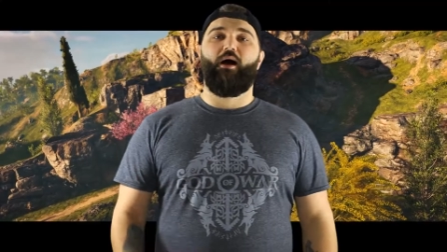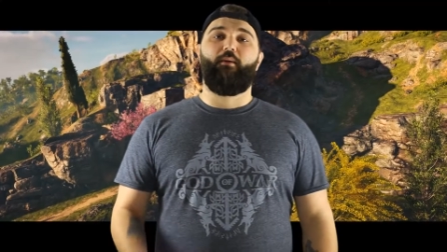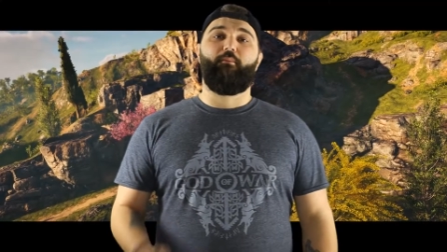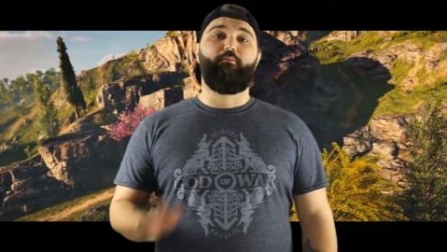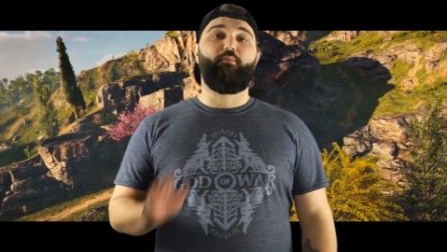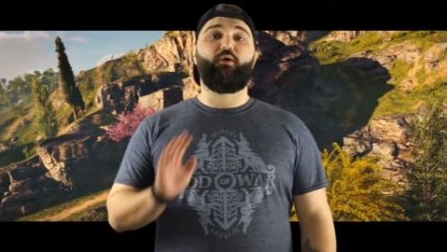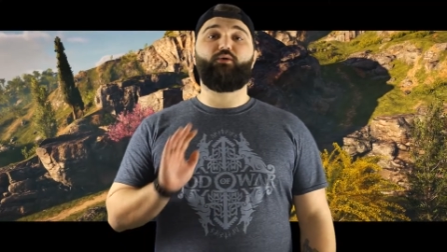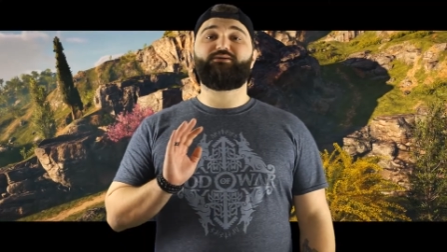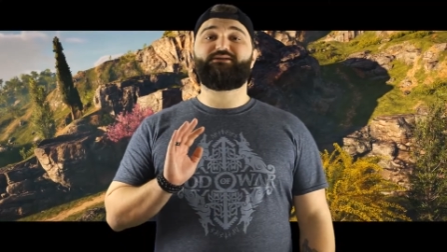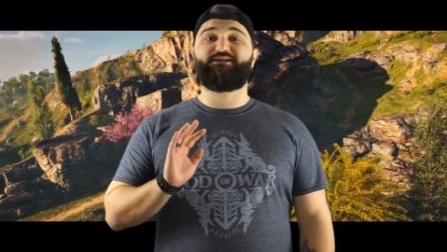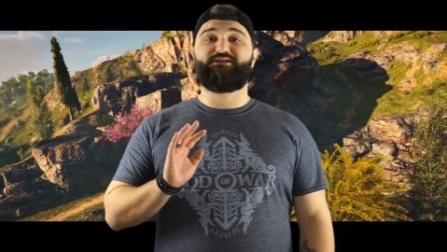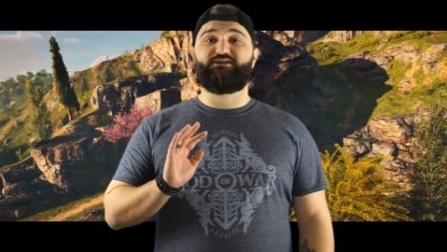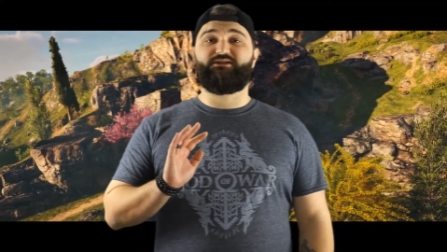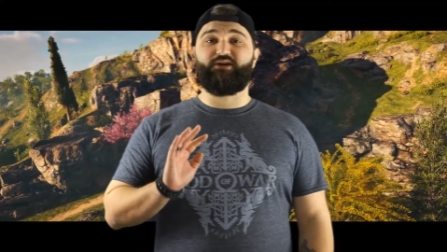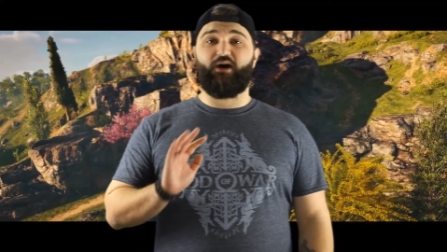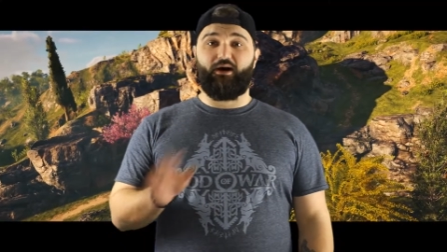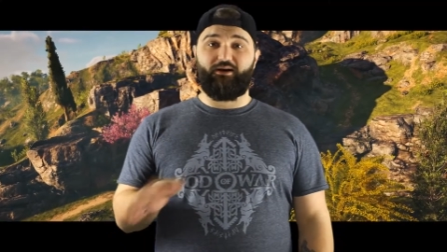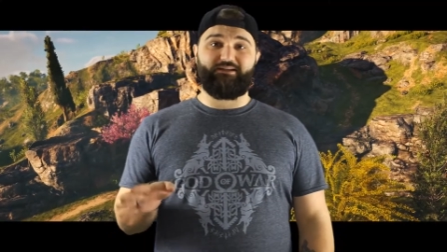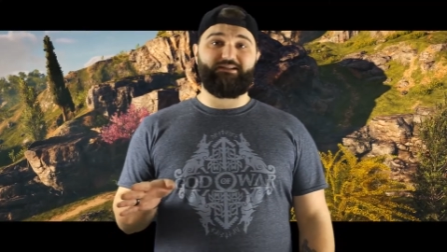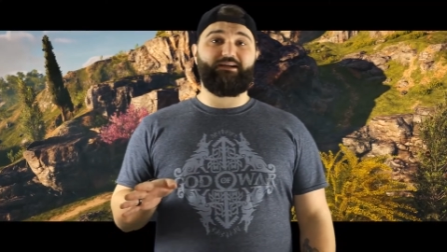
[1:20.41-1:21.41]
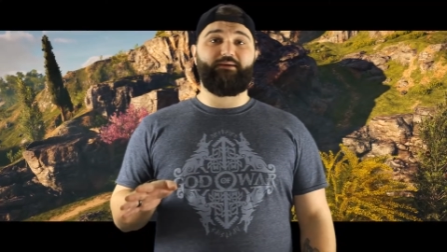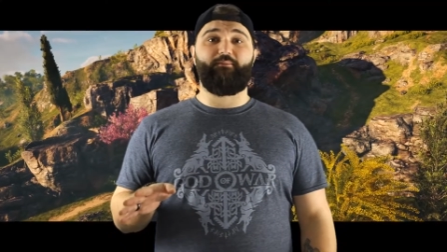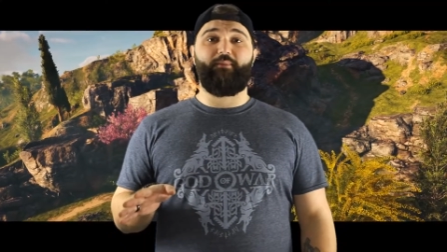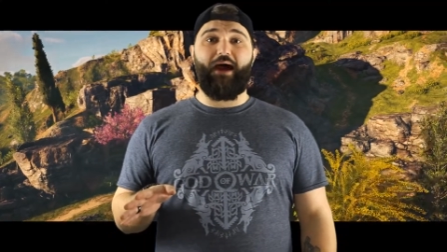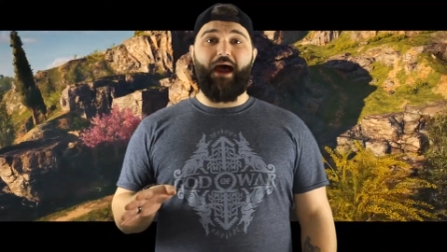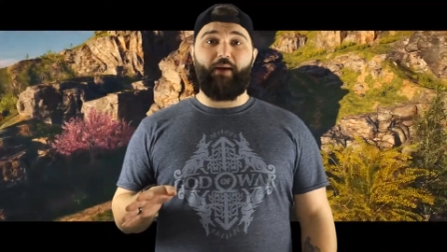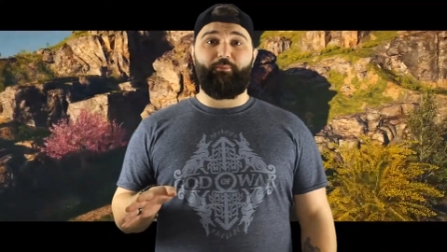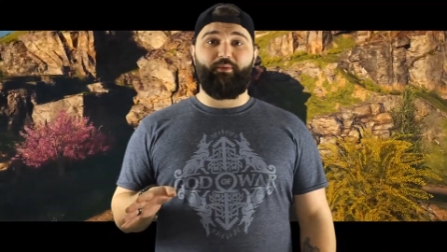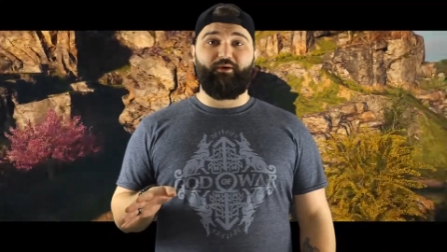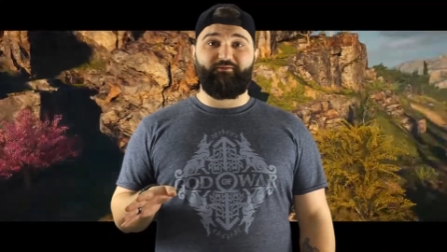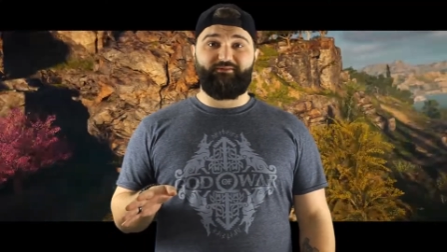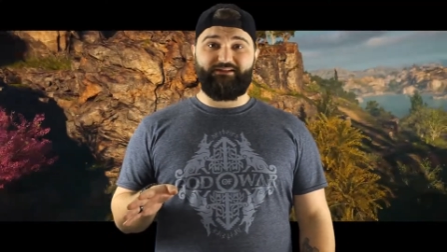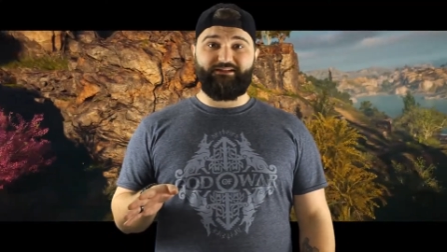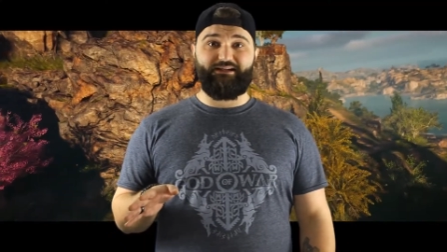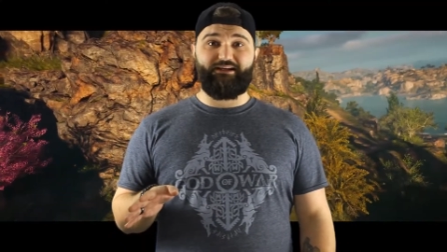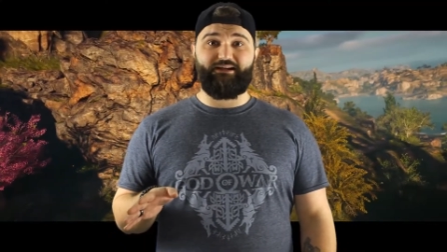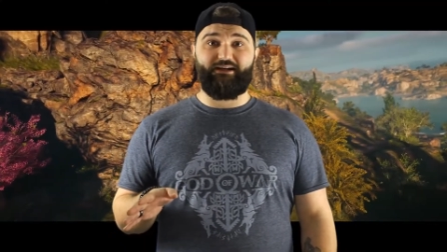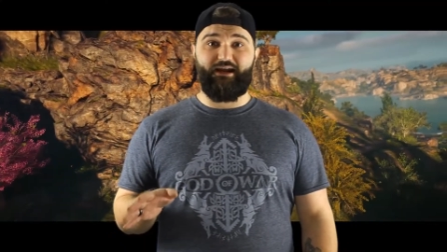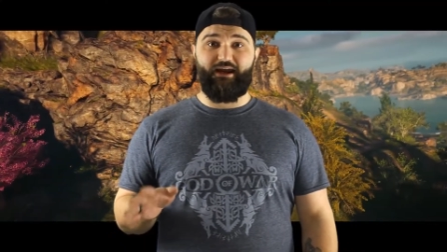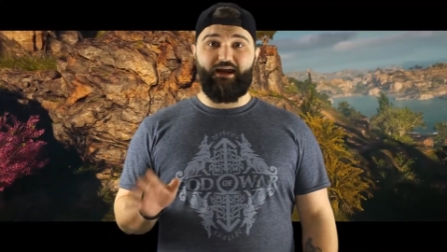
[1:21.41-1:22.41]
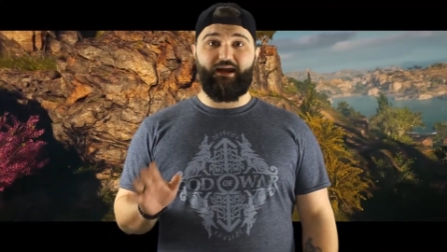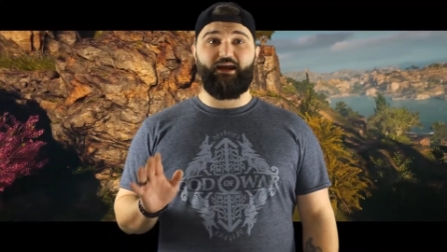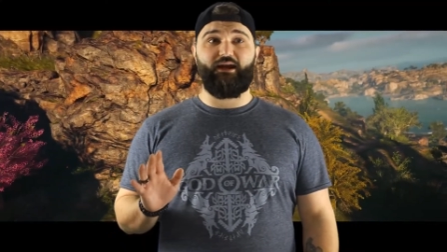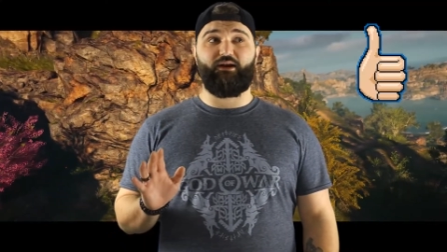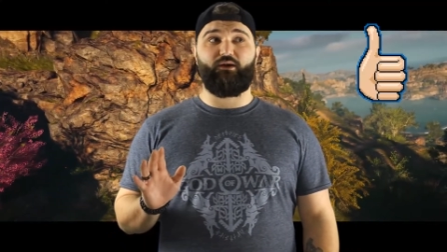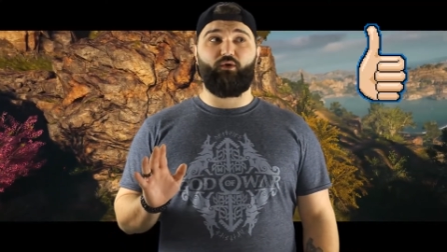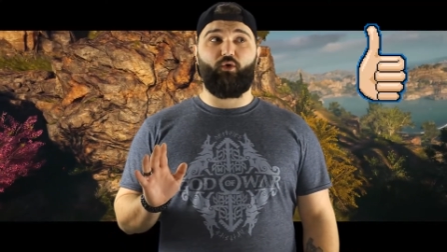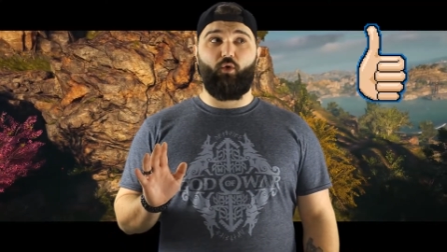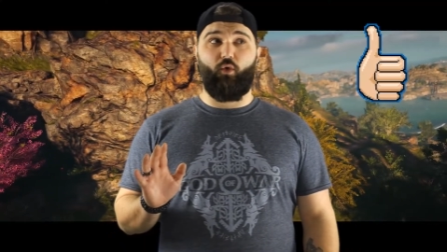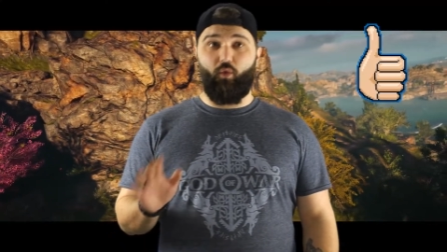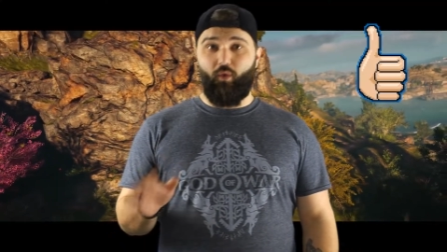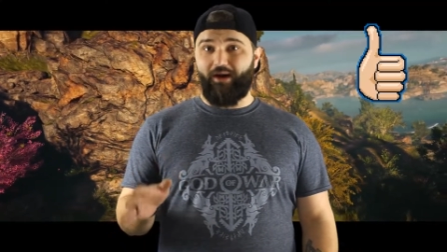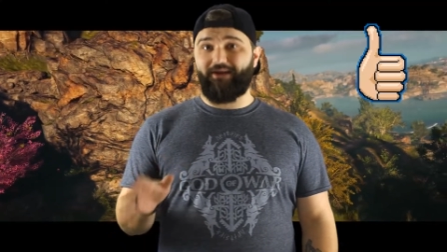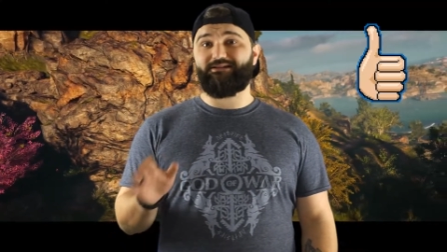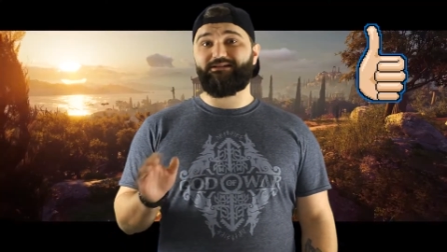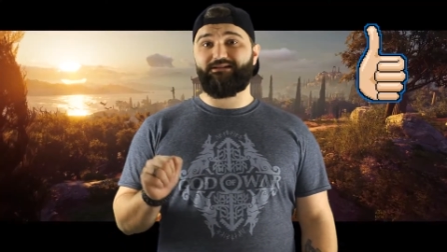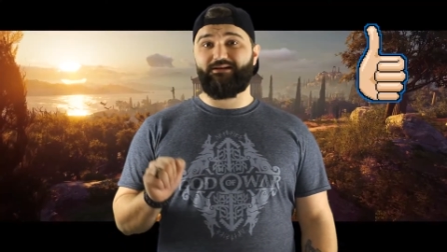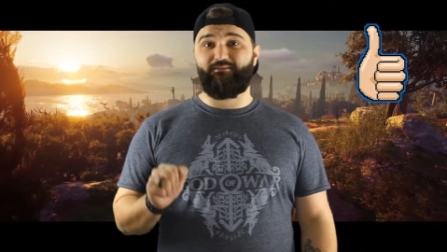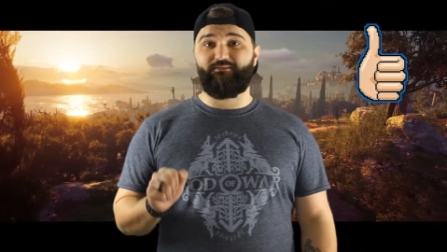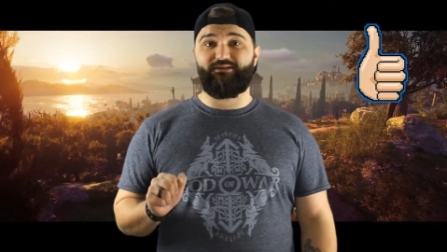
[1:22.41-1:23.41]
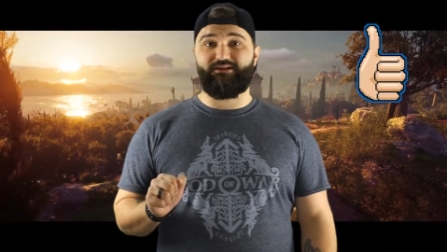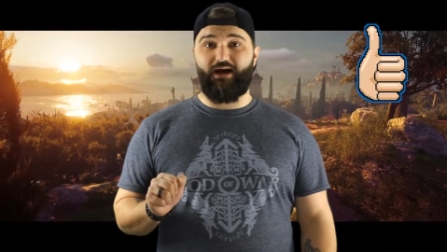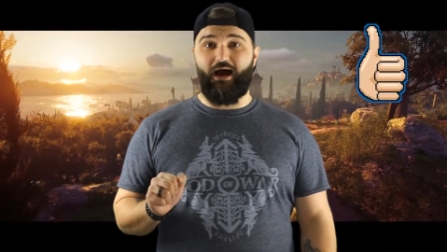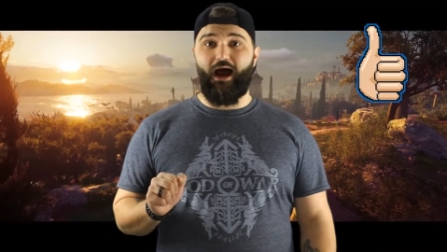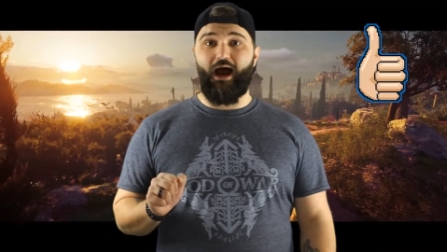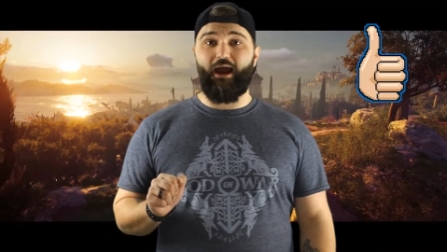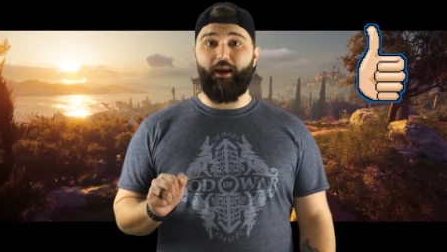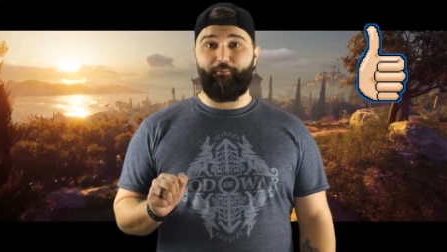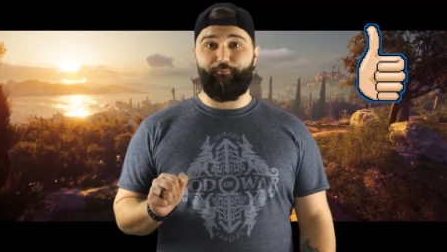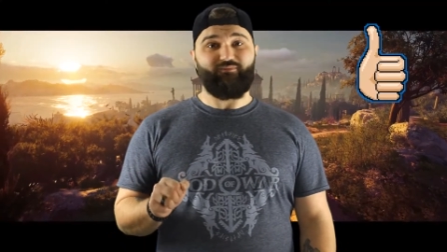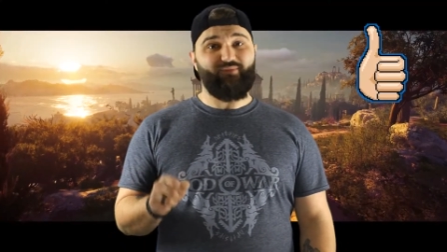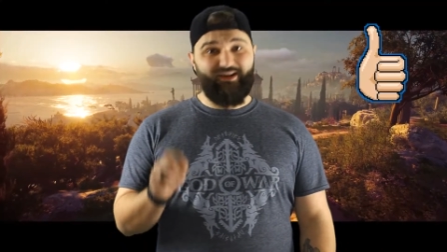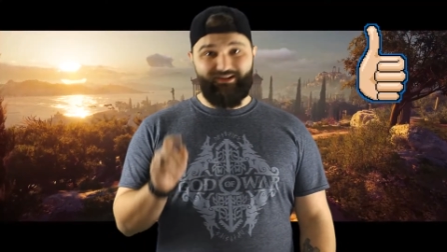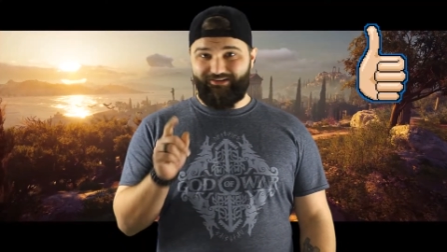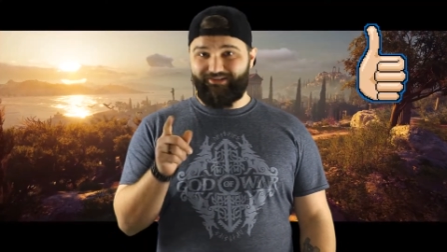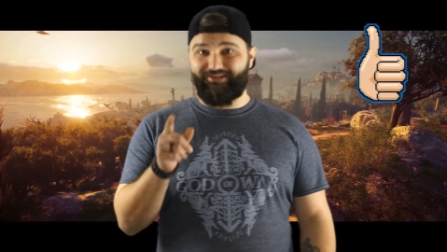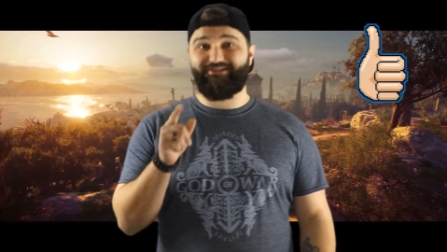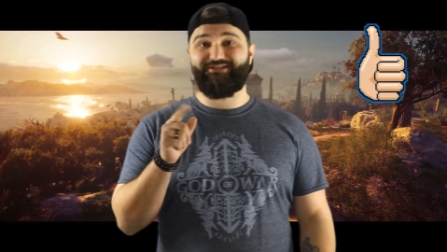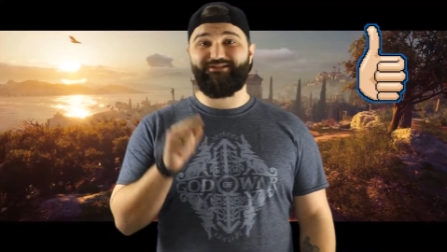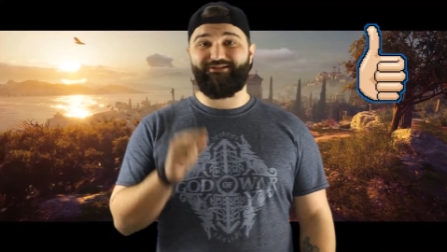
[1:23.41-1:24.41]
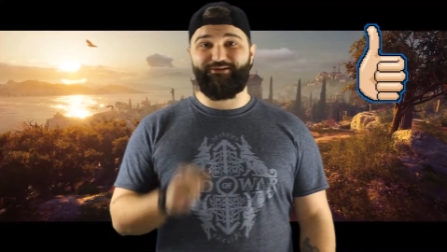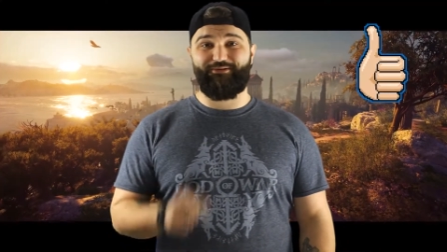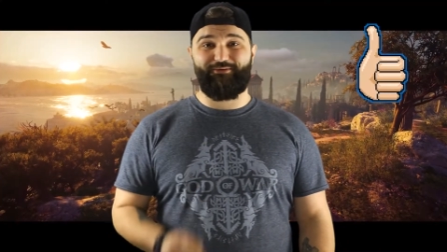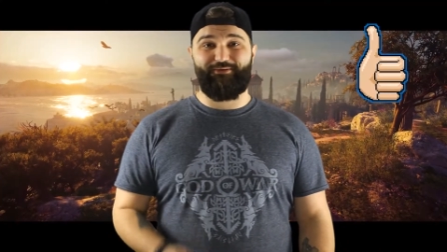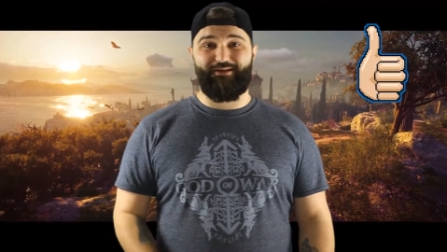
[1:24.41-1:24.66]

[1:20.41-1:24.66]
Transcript: most daunting map I've seen in quite some time. Let's do